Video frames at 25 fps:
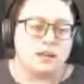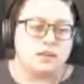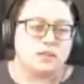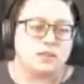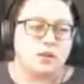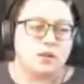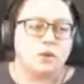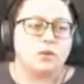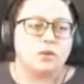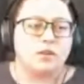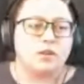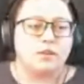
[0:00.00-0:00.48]

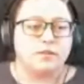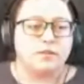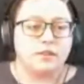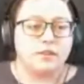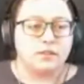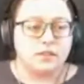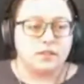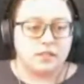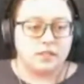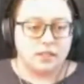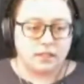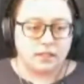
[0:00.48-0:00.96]
so the
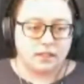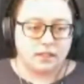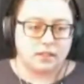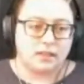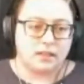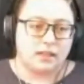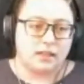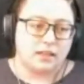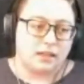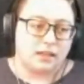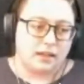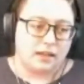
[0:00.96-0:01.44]
first thing
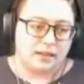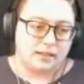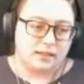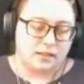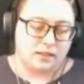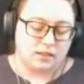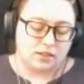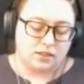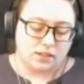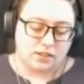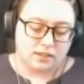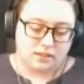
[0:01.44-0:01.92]
that i
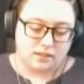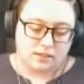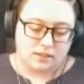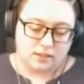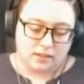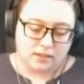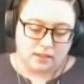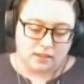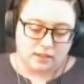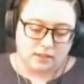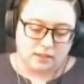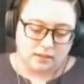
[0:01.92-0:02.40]

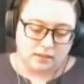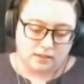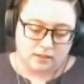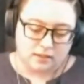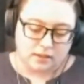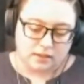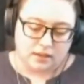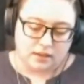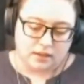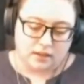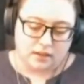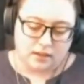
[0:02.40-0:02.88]
suggest
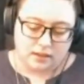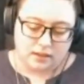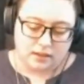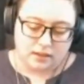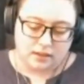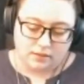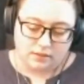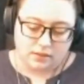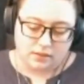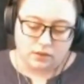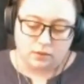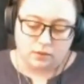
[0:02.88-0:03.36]
is uh,
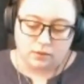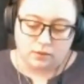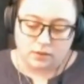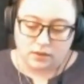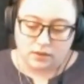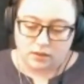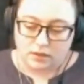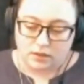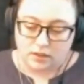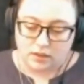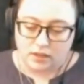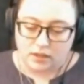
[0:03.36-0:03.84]
if you
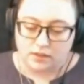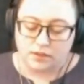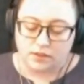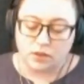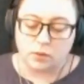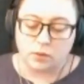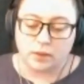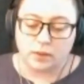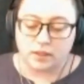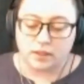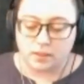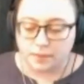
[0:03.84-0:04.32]
if
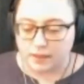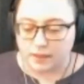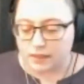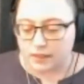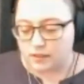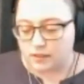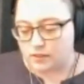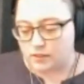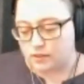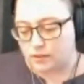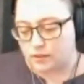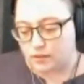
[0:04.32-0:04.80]
you want to
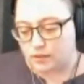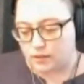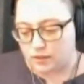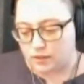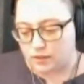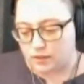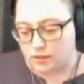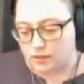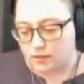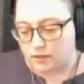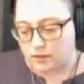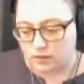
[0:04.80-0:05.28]
play a
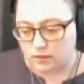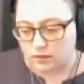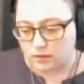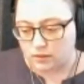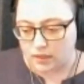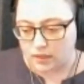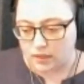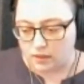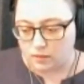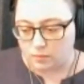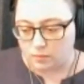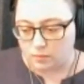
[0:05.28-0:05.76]
solo
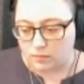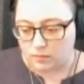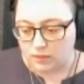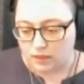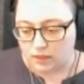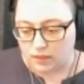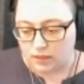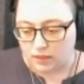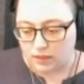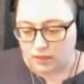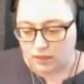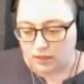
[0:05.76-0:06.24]

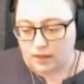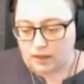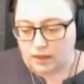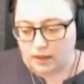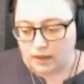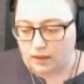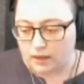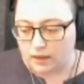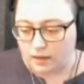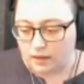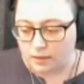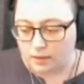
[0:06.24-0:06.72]
game
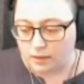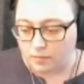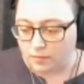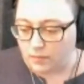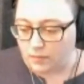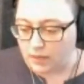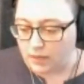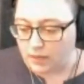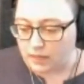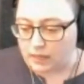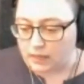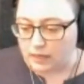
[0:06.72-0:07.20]

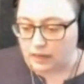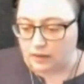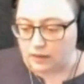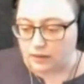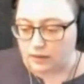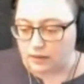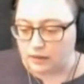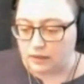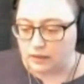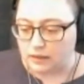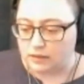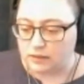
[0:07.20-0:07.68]
um,
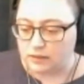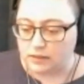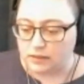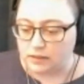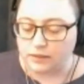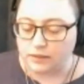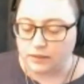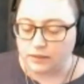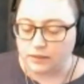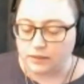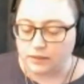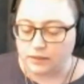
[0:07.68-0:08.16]

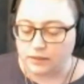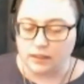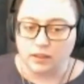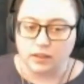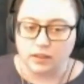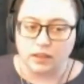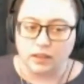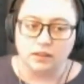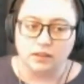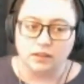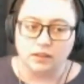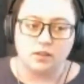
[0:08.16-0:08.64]
definitely
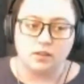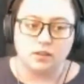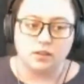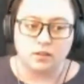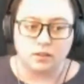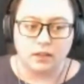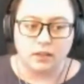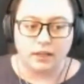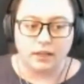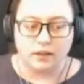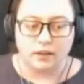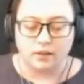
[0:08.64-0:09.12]
look
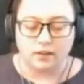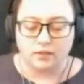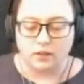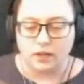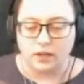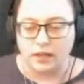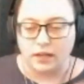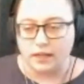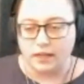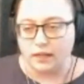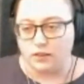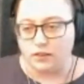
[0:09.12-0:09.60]
into like a
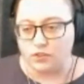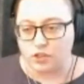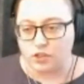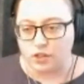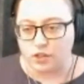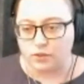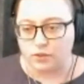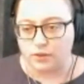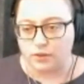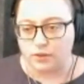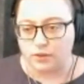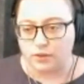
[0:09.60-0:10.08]
variety of
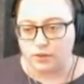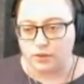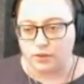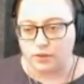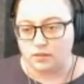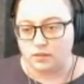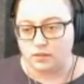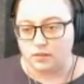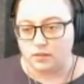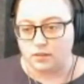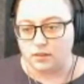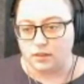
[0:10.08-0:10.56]

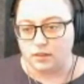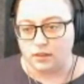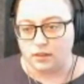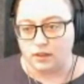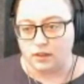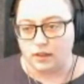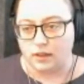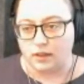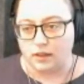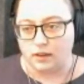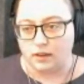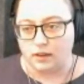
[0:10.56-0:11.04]
genres
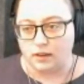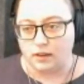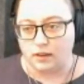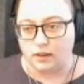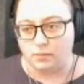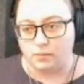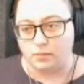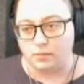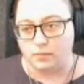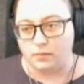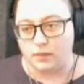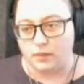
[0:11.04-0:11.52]

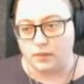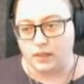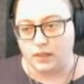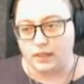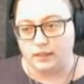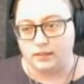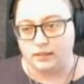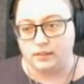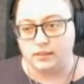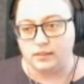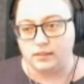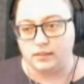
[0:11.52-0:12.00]
um,
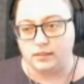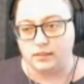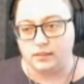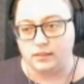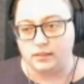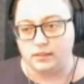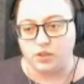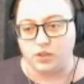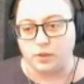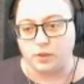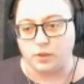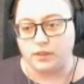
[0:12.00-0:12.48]
and
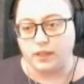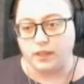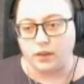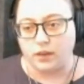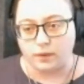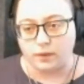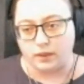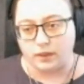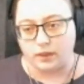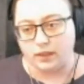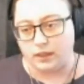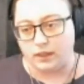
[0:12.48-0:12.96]
see which one
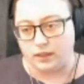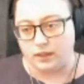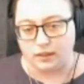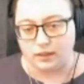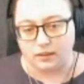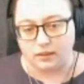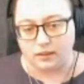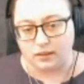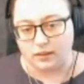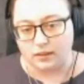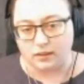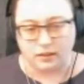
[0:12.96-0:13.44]
like
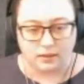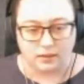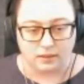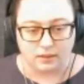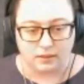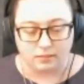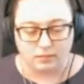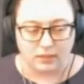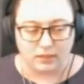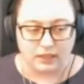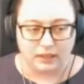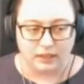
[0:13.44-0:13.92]
really
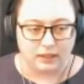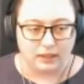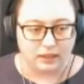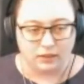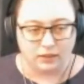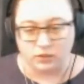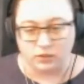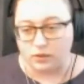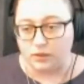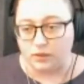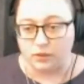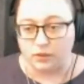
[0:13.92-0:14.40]
and like
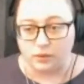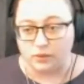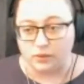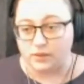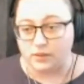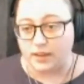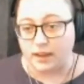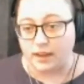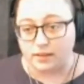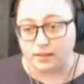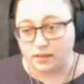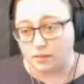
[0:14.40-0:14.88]
gives you
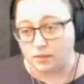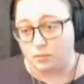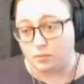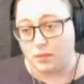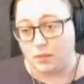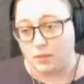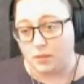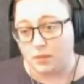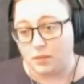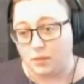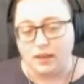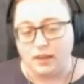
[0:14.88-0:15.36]

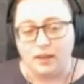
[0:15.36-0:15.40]
enthusiasm